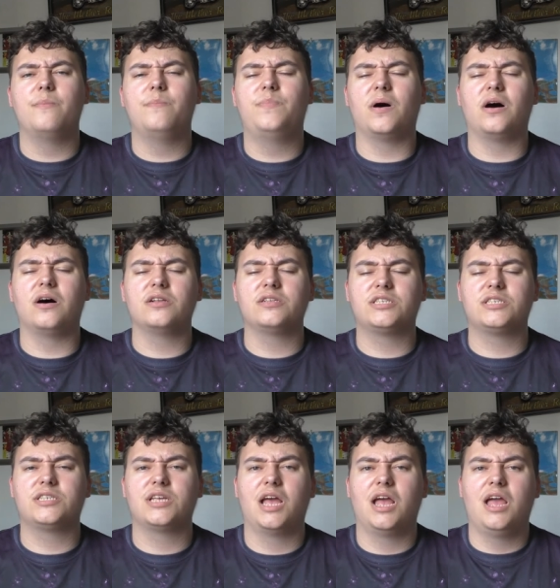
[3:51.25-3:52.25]

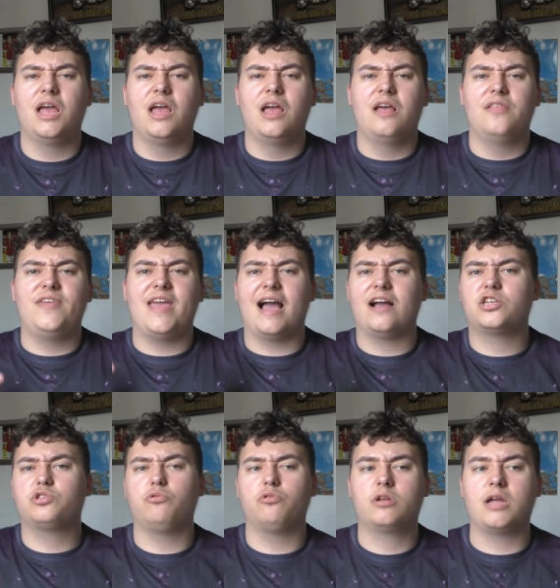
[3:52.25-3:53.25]
But the actual